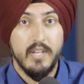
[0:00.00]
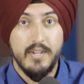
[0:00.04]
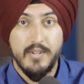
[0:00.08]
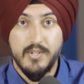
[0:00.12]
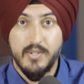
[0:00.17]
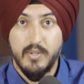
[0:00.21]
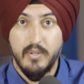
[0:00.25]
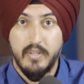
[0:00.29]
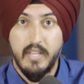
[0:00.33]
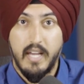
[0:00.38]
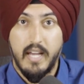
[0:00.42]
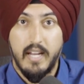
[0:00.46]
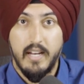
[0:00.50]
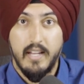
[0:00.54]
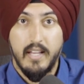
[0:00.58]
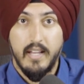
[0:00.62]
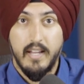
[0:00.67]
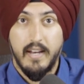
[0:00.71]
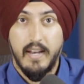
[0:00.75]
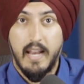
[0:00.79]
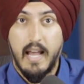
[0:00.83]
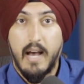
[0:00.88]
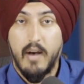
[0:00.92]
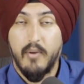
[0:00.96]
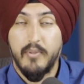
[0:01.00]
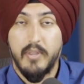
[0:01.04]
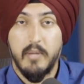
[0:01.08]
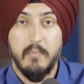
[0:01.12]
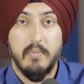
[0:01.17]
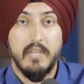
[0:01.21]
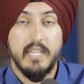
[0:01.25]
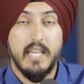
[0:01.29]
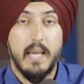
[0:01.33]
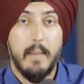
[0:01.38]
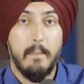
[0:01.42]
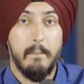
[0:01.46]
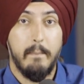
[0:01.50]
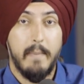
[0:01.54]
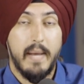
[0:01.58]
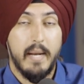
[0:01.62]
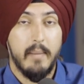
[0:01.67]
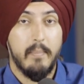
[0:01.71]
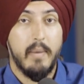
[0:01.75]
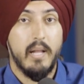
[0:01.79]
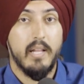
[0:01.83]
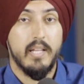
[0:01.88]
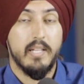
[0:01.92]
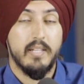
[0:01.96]
so that now they became
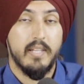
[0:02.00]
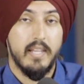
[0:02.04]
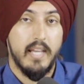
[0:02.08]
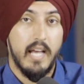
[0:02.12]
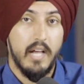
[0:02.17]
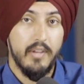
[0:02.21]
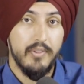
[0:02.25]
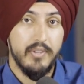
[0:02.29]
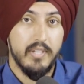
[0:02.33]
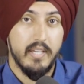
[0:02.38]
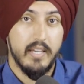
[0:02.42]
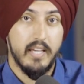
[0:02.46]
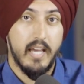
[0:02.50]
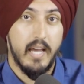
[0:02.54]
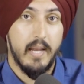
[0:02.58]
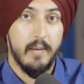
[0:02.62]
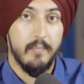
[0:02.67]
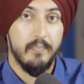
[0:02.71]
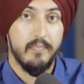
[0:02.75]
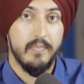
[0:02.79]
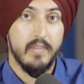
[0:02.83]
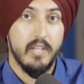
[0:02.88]
metabolically healthy again.